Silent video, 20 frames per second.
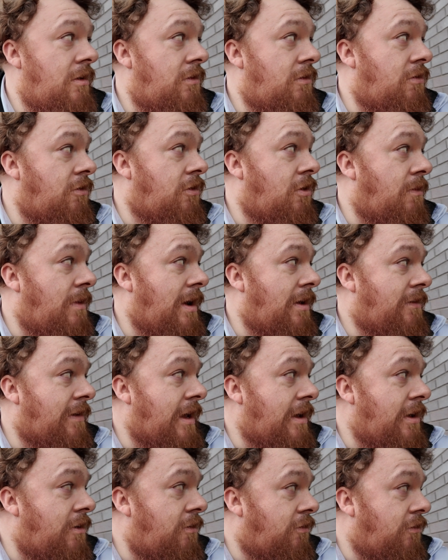Took a while to
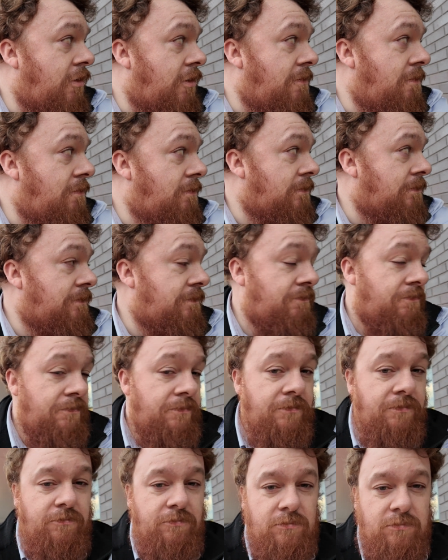get used to,
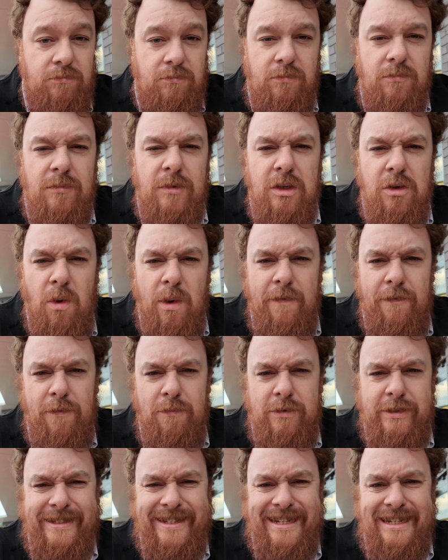going
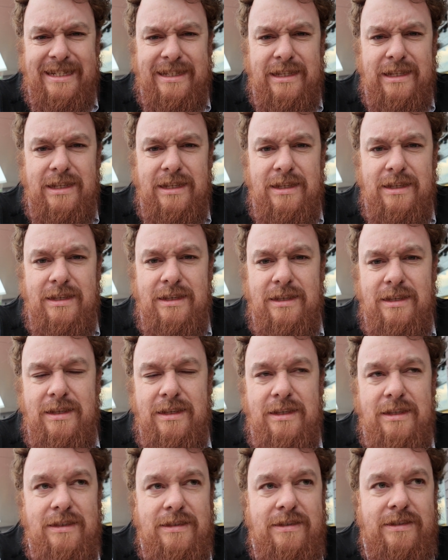from 6
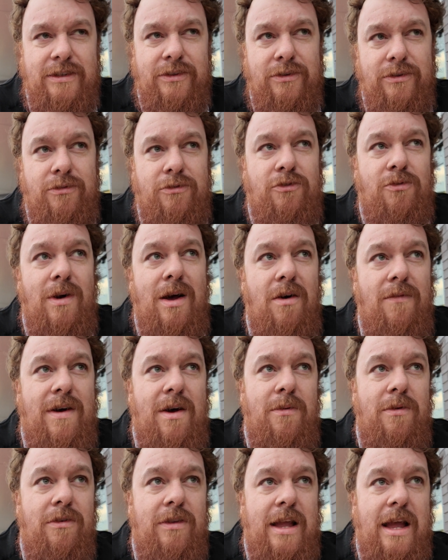to
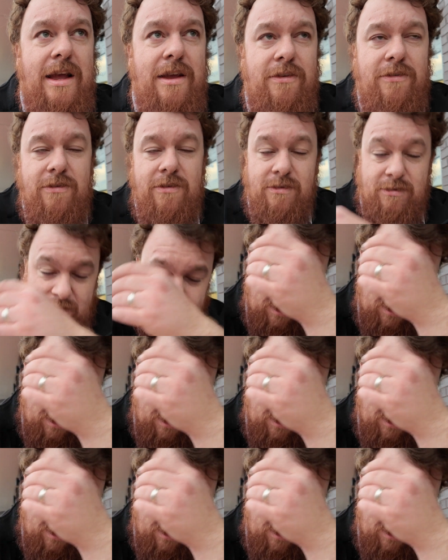12-hour days,